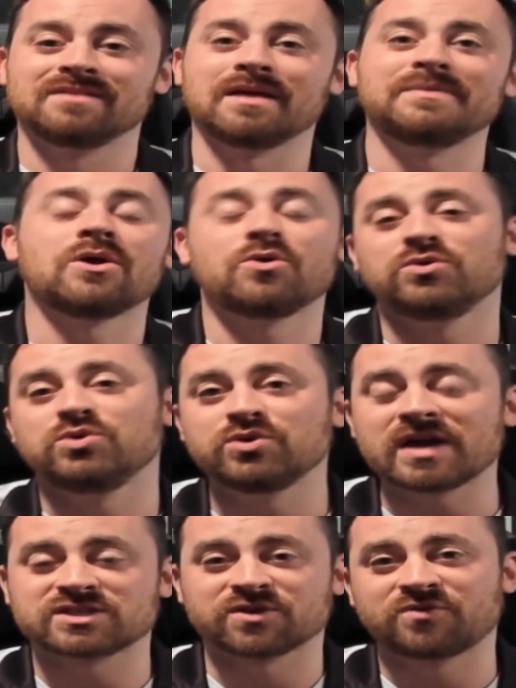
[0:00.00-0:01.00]
Let me know who you
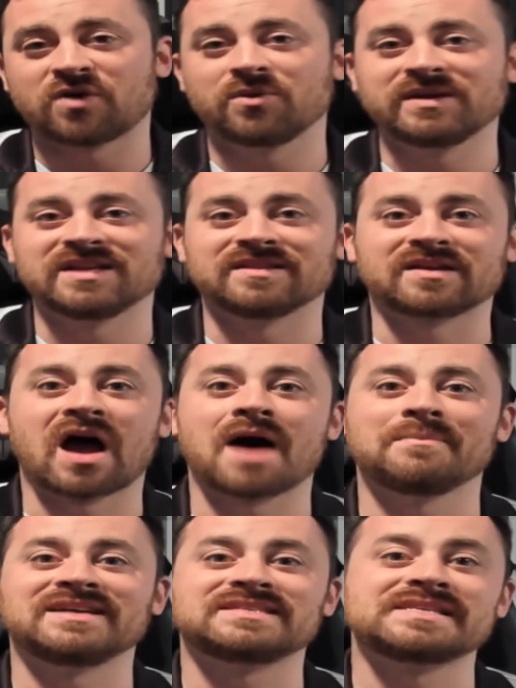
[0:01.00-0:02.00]
guys are following in the
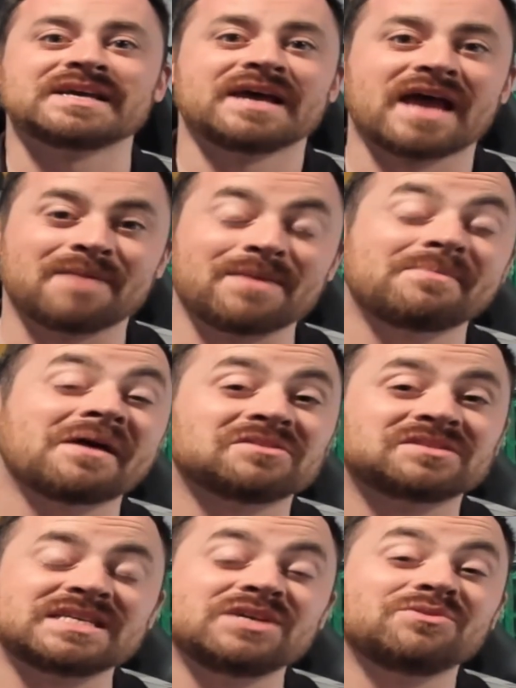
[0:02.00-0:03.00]
comments, and maybe I'll
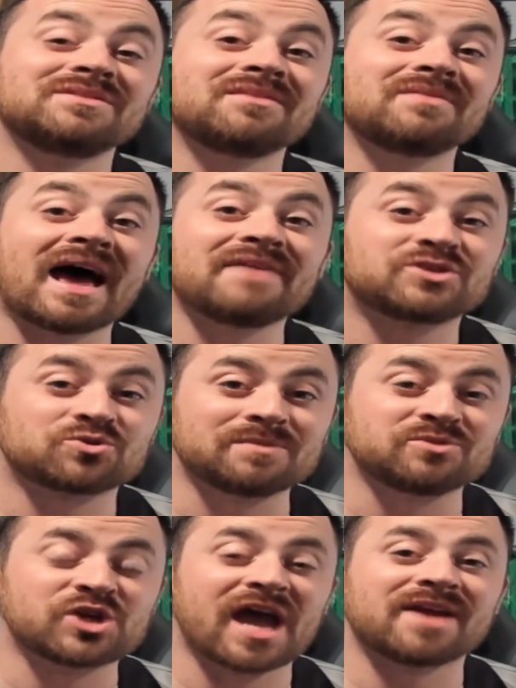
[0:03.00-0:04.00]
see you in the live
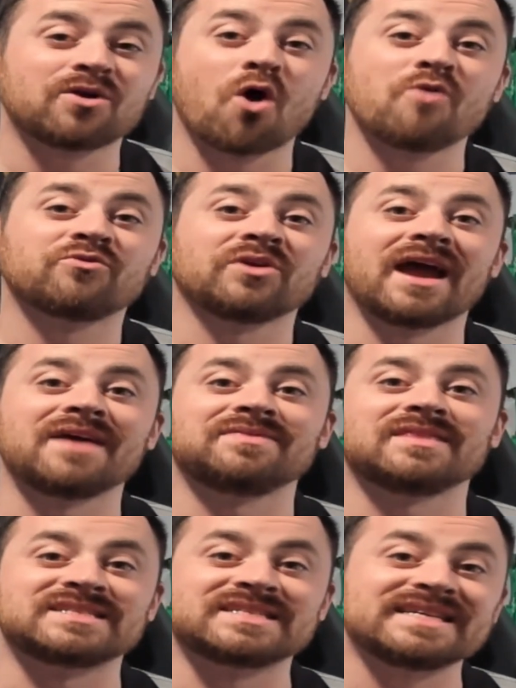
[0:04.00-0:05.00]
stream chat over at
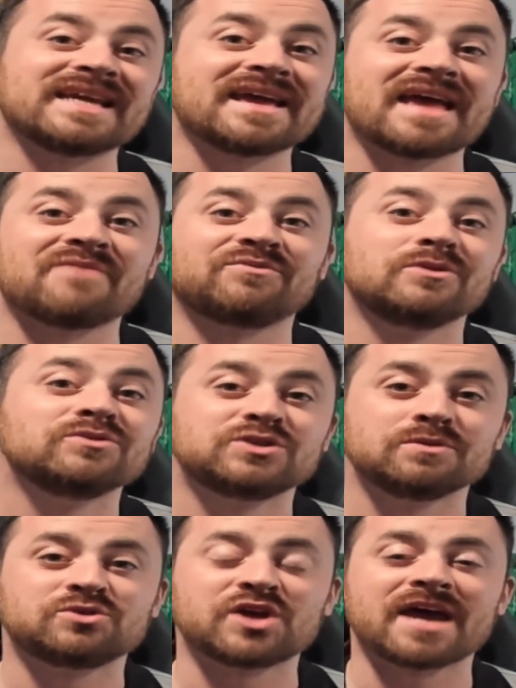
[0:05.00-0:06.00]
the CAF
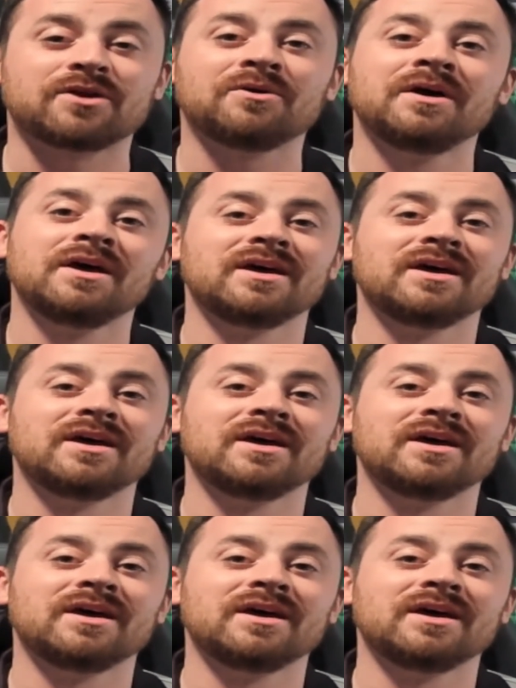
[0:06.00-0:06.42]
YouTube channel.